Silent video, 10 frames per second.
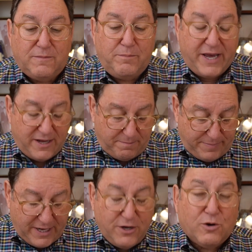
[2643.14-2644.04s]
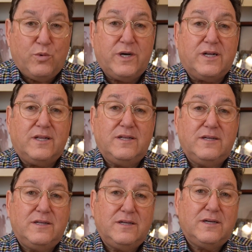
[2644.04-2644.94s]
may it be your will,
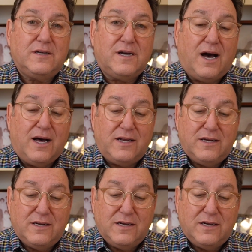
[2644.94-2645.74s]
God,